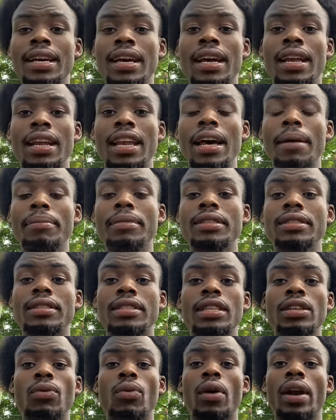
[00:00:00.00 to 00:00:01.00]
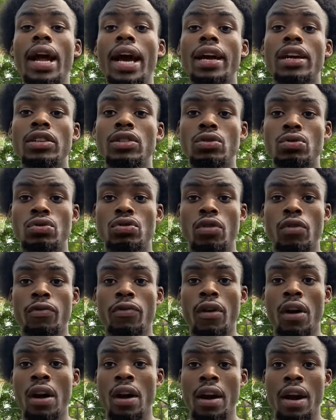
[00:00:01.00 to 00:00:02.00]
let me see what I could do so
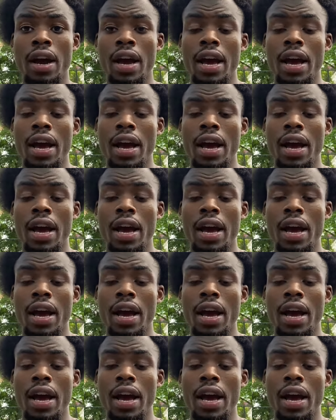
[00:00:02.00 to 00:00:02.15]
far,